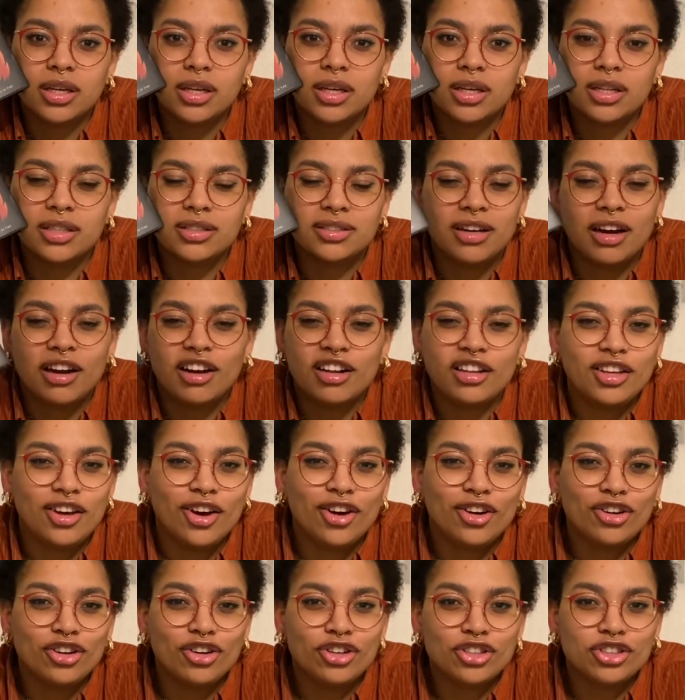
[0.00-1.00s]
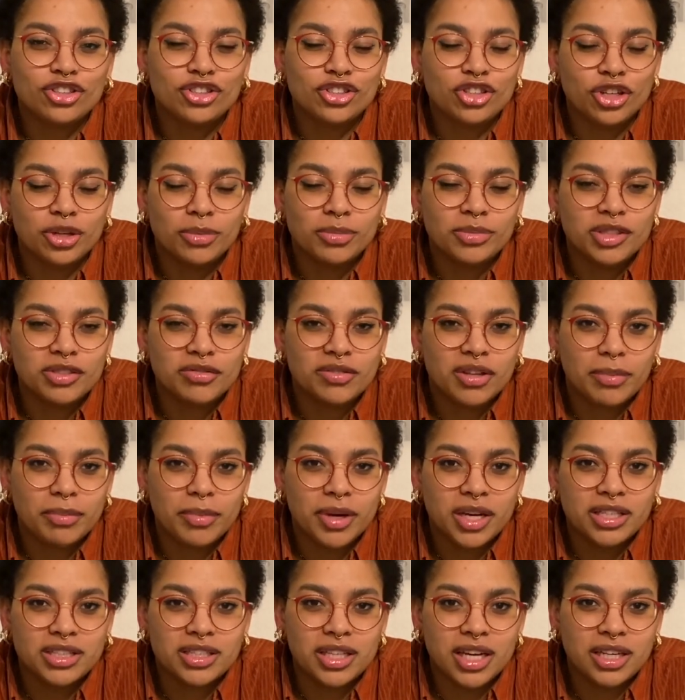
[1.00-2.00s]
entirely on good terms, if that
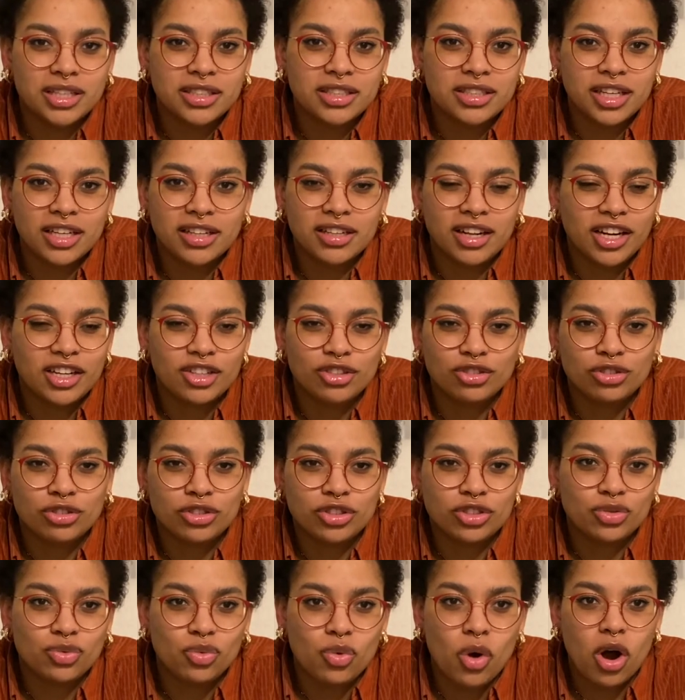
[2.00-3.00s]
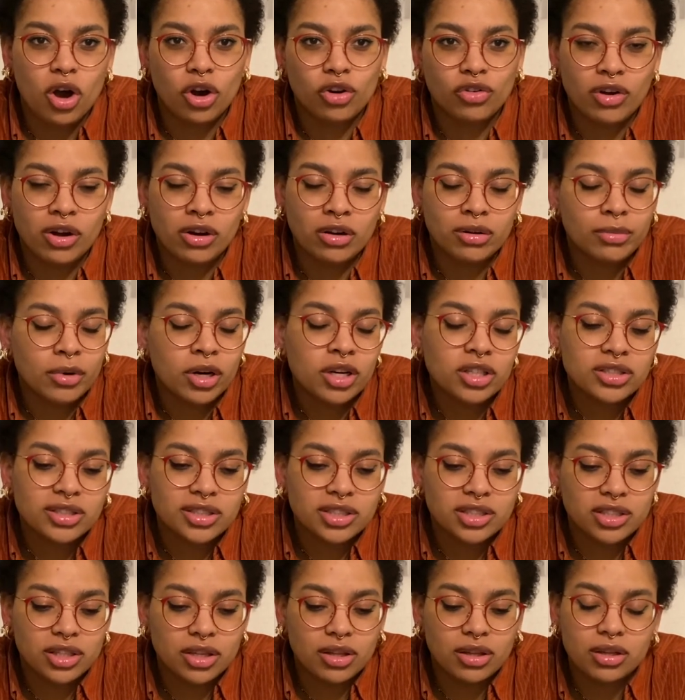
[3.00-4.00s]
makes sense. Like they don't just walk around amongst
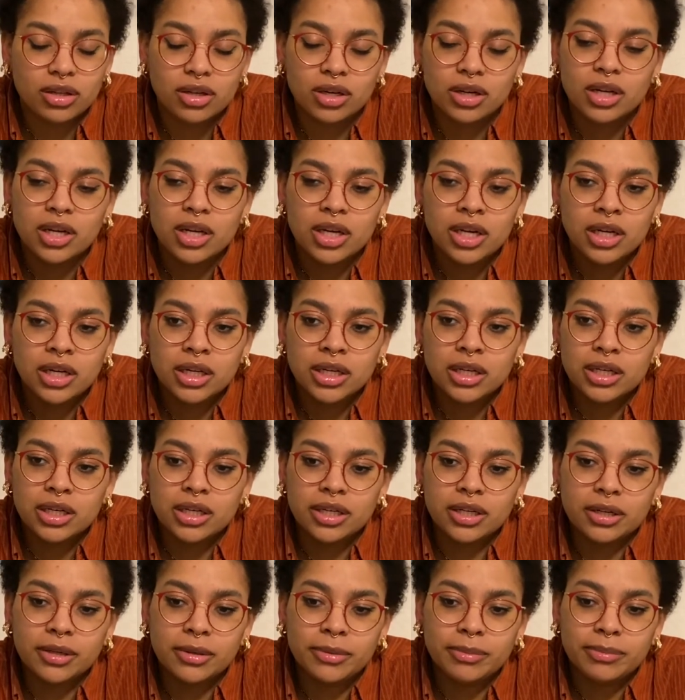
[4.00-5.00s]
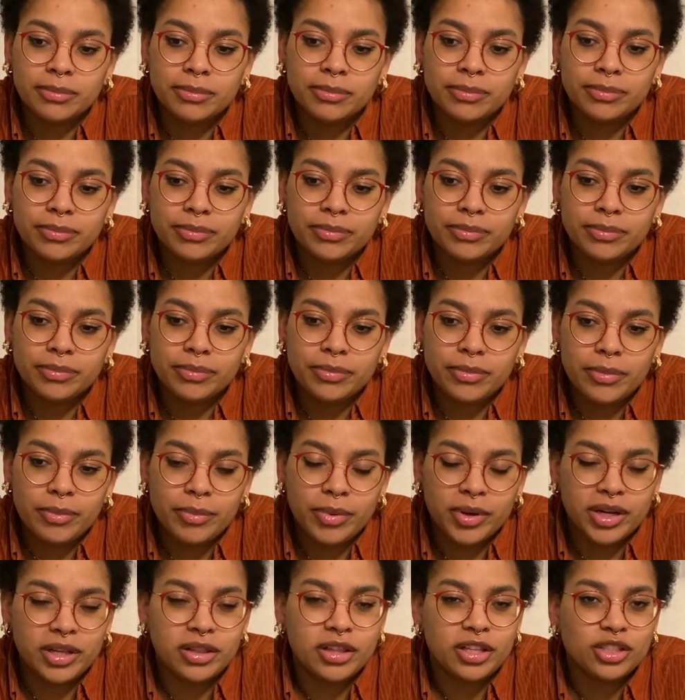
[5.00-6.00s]
each other.
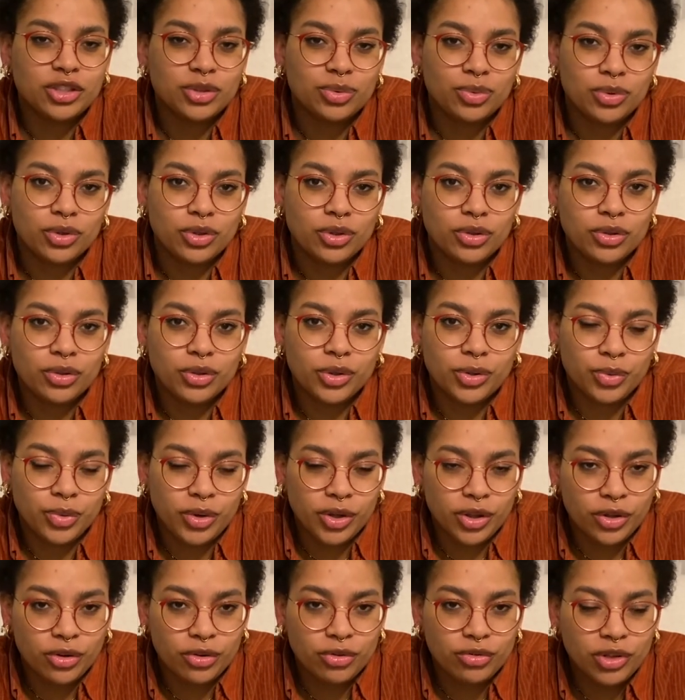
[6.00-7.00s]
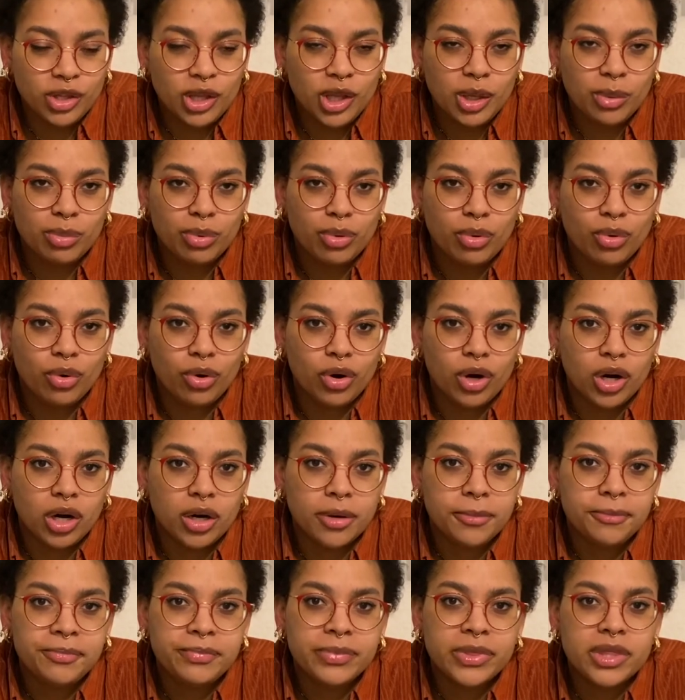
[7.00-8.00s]
But in this world, when you're really
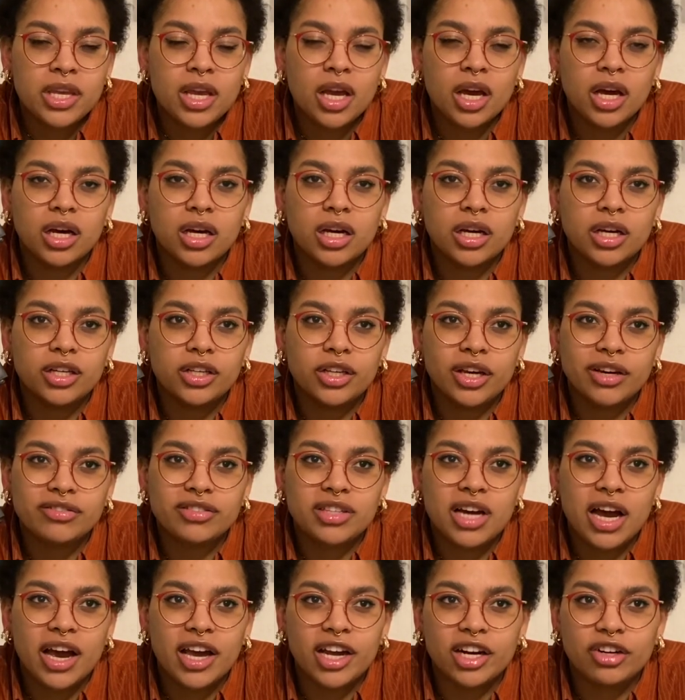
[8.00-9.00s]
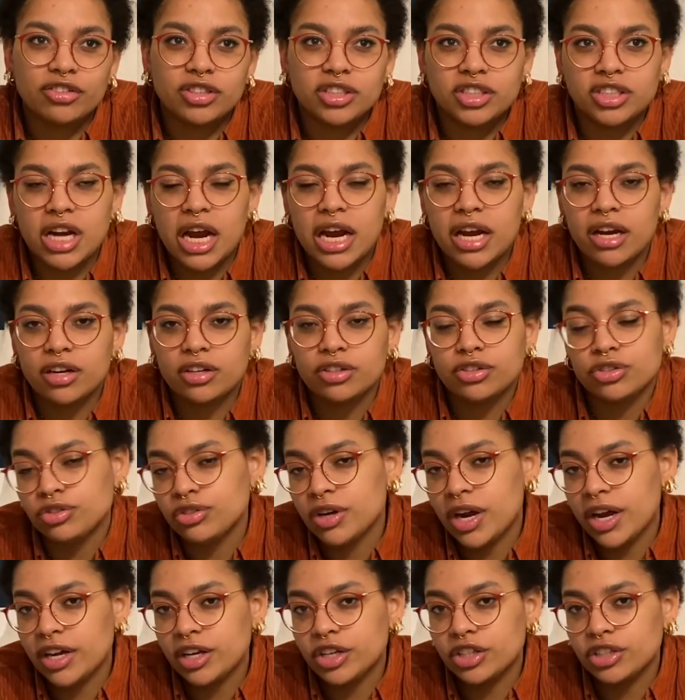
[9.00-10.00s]
poor, you have to hire a
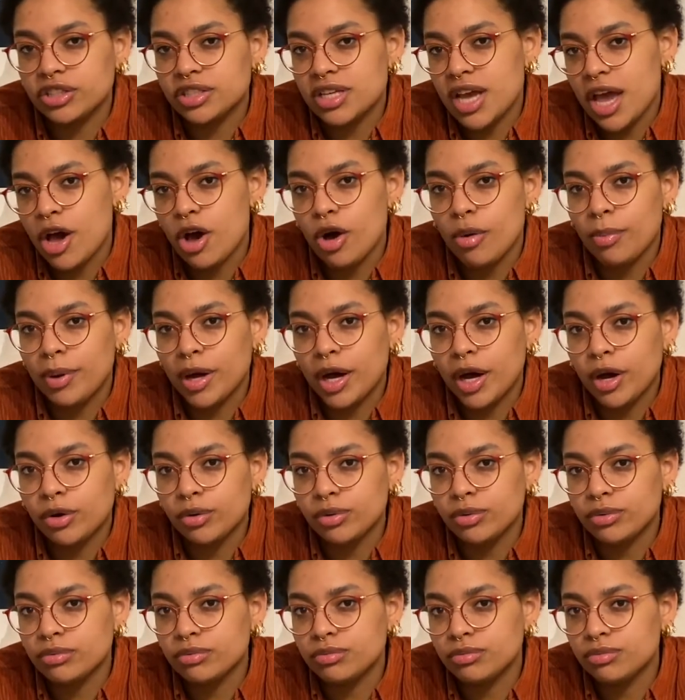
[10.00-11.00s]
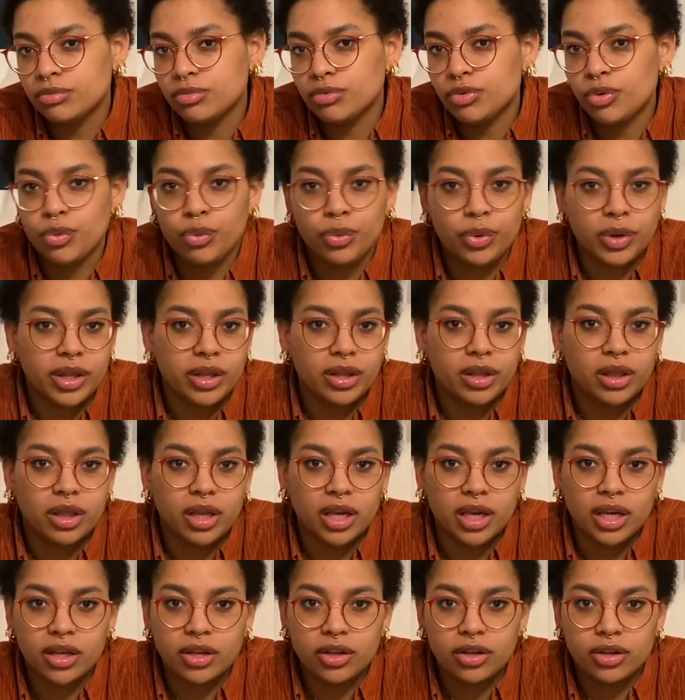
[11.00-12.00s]
dragon to help out with
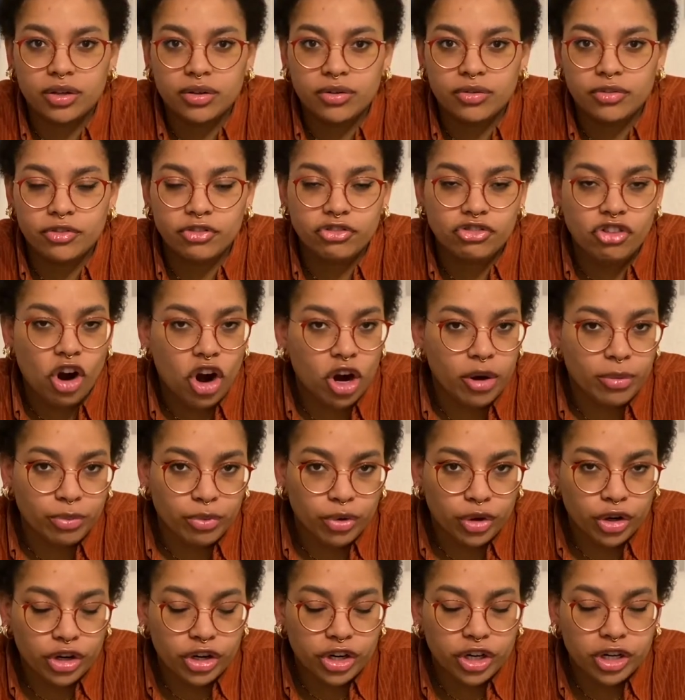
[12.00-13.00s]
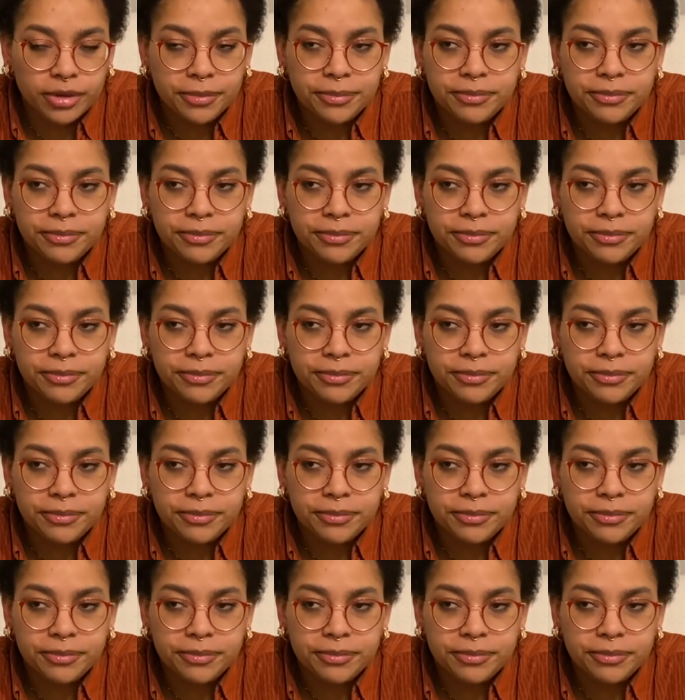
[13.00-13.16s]
like farm work.